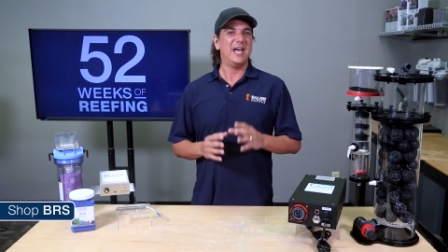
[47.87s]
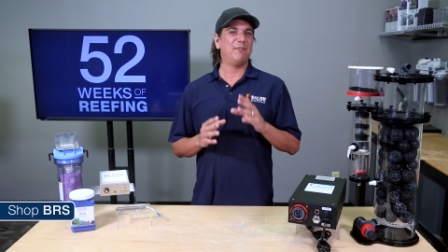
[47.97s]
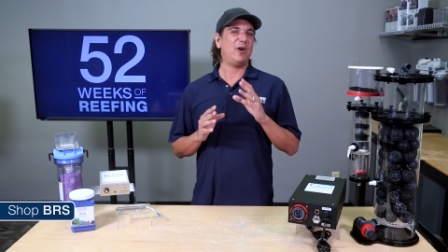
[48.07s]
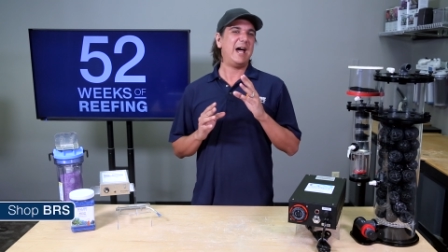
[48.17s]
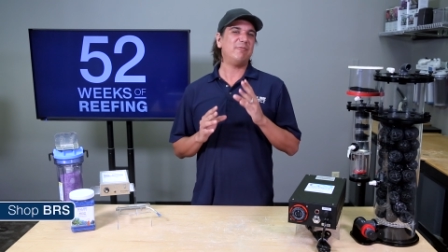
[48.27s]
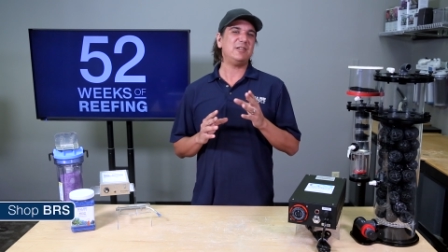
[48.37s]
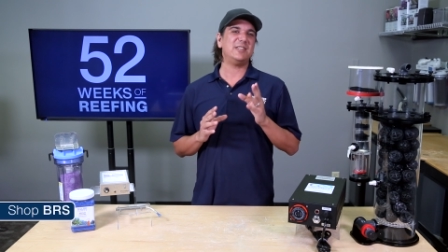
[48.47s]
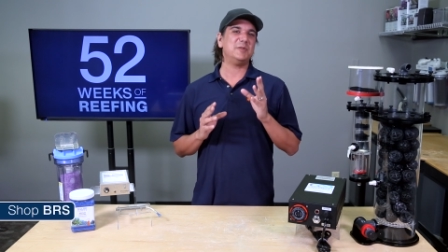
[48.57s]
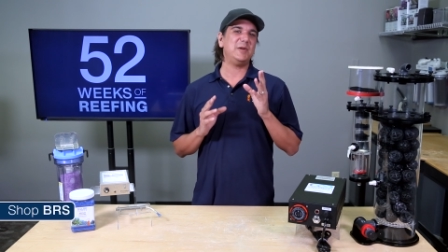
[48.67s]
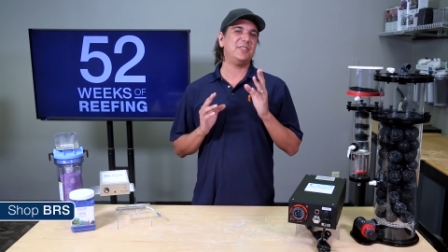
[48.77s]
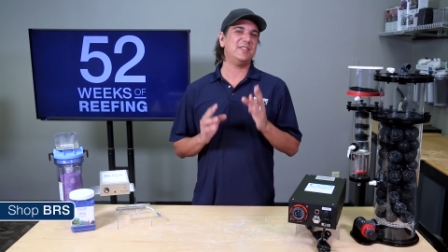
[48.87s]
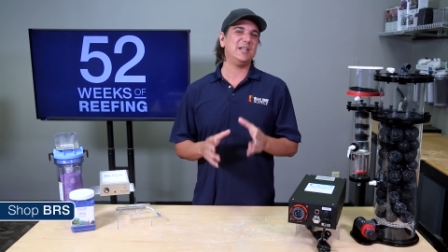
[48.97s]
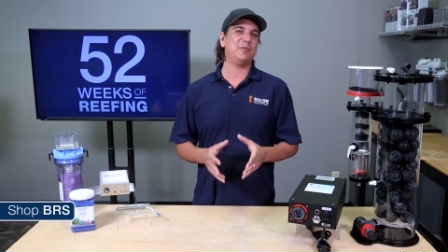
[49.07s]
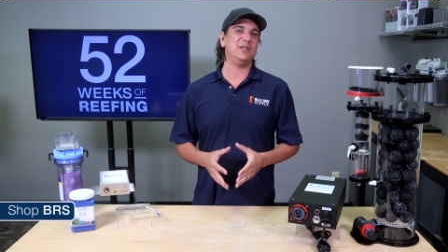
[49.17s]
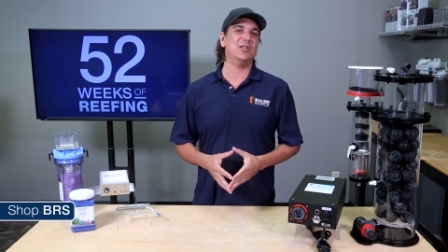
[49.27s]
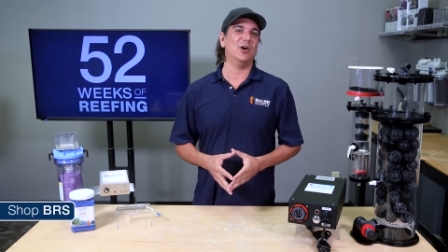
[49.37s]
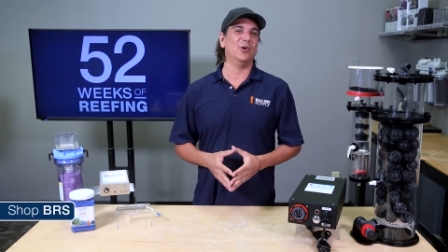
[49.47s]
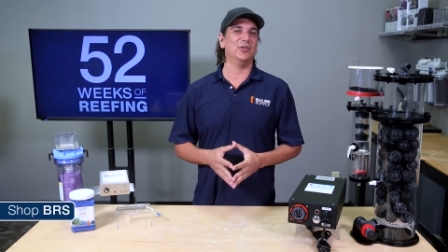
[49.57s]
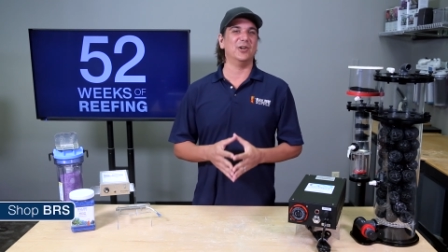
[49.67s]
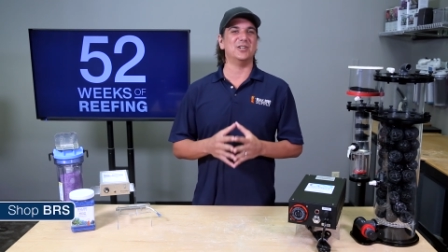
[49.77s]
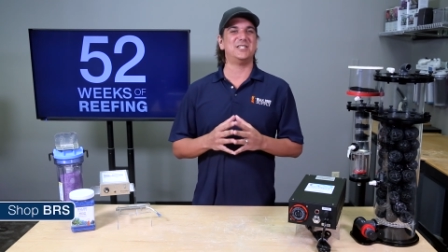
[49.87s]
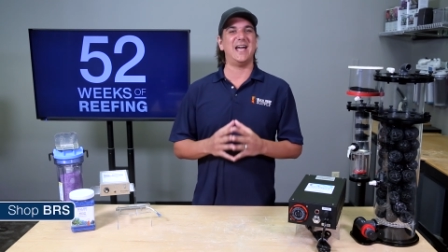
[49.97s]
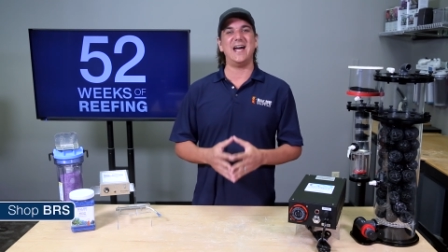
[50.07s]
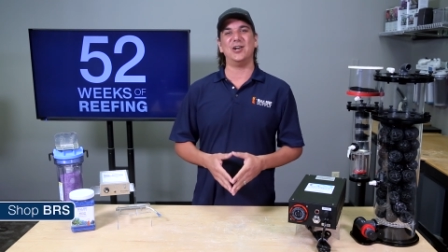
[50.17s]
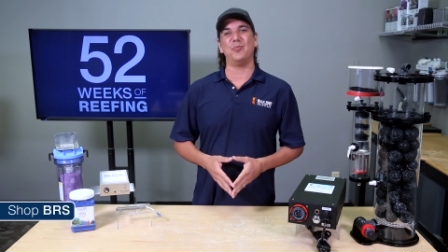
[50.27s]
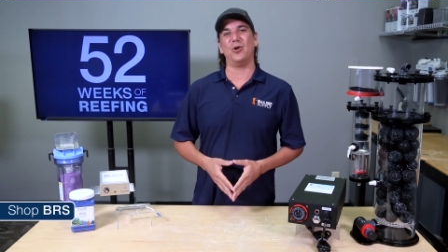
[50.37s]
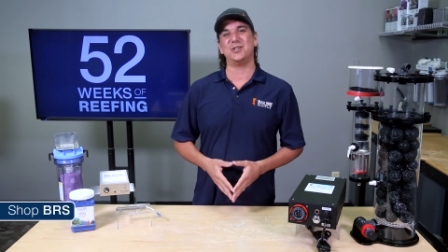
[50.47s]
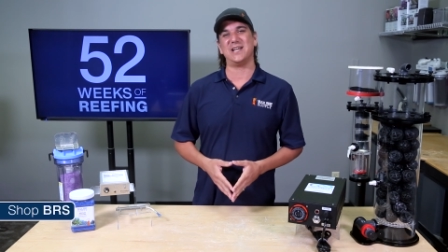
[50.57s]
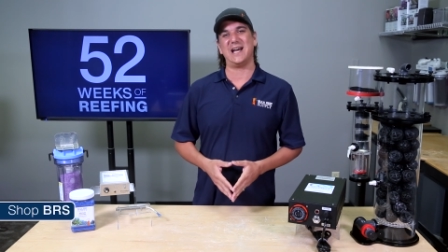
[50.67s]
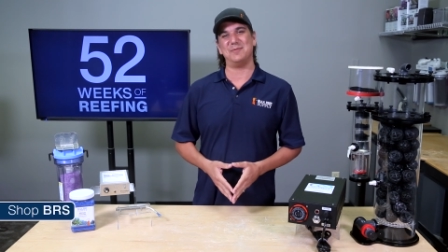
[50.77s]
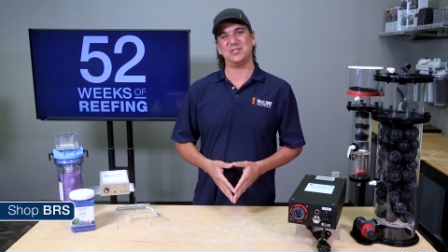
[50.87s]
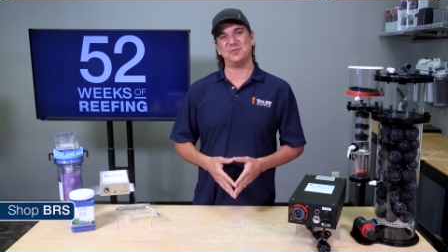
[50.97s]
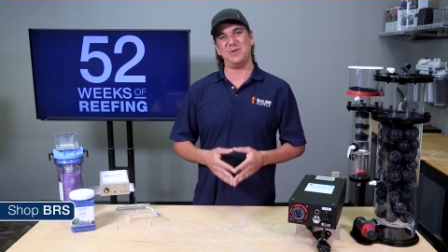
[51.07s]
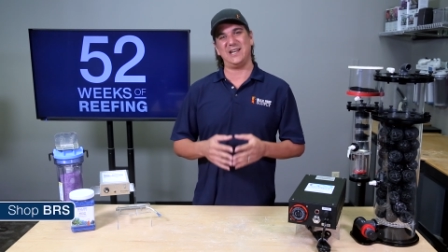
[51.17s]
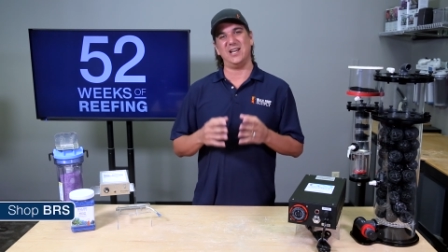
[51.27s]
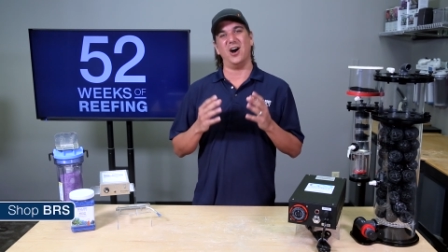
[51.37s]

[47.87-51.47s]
And for everything we think we know, there are 10 or more times as many